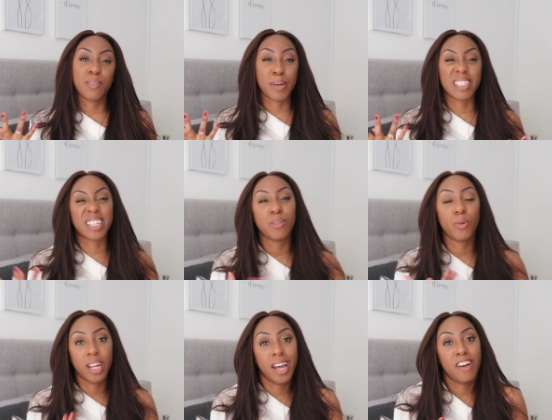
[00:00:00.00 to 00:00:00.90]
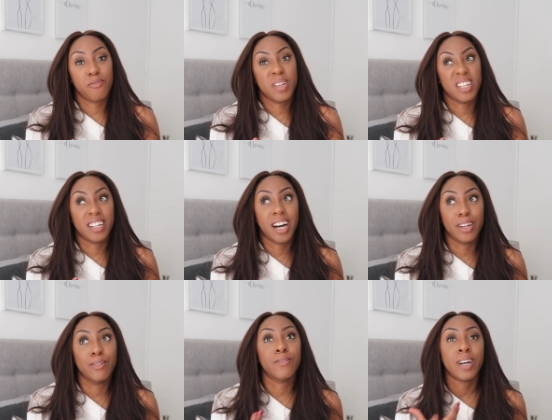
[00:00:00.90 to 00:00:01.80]
It's basically one I've been
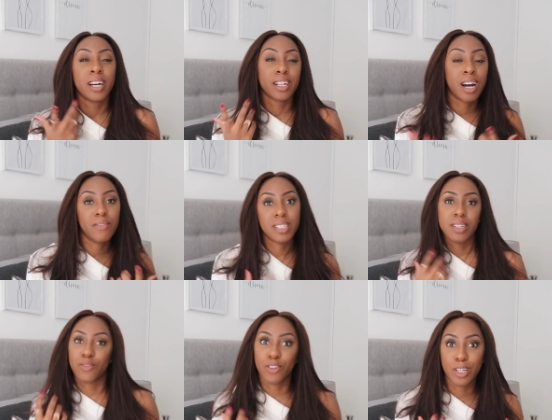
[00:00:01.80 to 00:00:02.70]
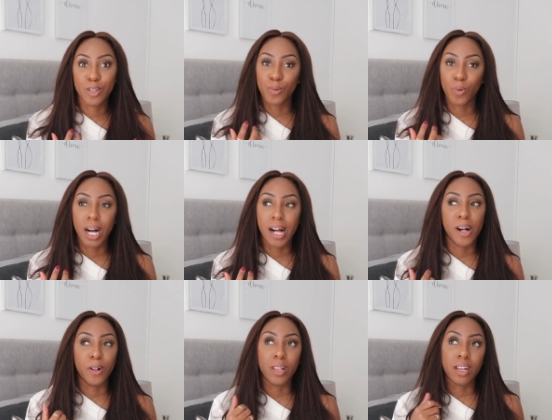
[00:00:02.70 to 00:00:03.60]
kind of coveting for a little
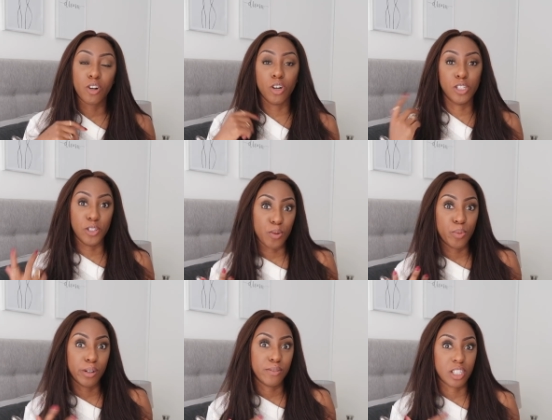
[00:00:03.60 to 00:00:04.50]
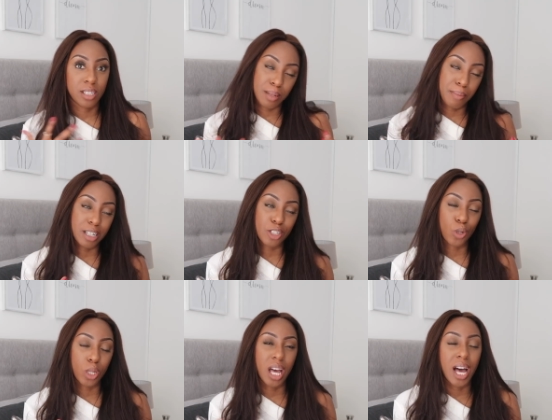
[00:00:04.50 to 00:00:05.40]
while, got a dupe of just to make
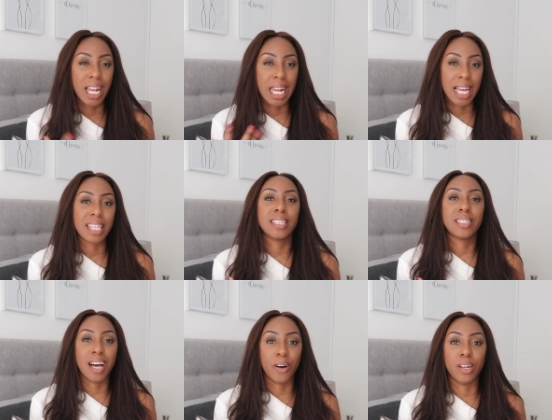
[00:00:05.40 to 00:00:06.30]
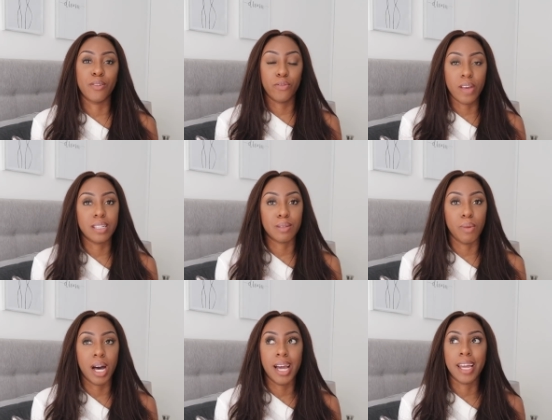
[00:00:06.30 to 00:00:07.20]
sure that I like the style and it fits
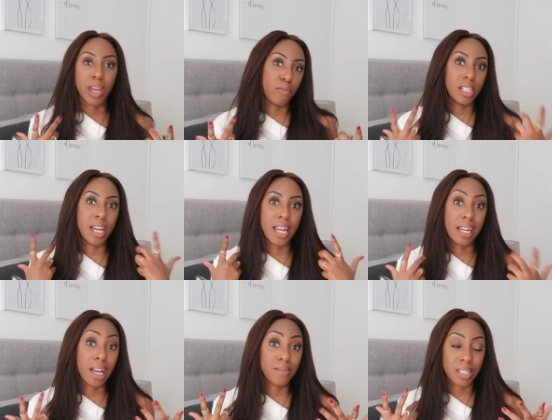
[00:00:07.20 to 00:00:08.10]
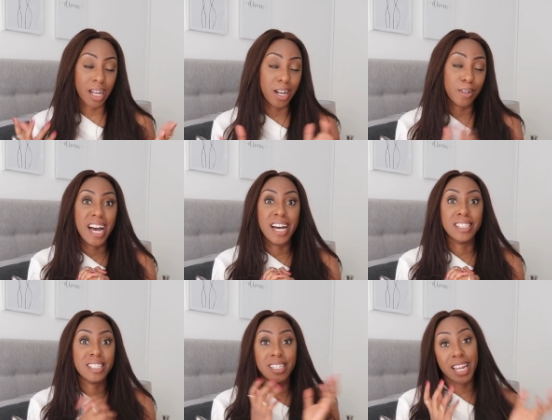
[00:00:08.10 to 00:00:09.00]
my everyday lifestyle,
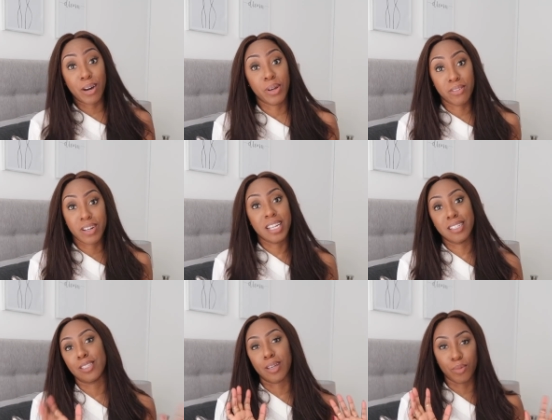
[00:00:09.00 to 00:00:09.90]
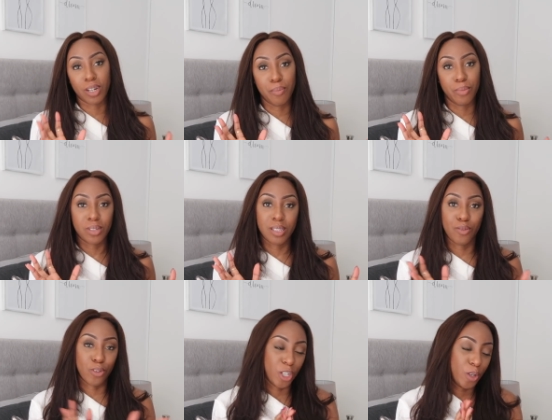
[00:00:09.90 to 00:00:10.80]
and now here it is, so I'm going to unbox
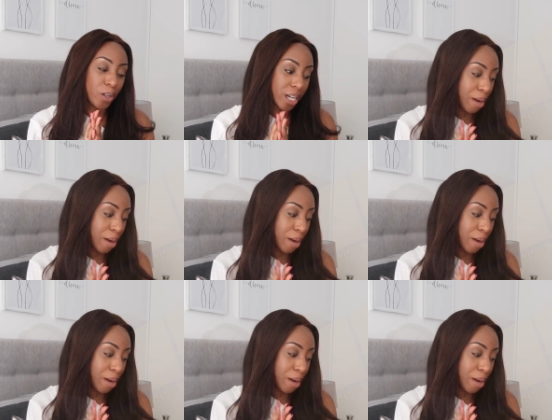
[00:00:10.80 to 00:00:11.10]
it for you on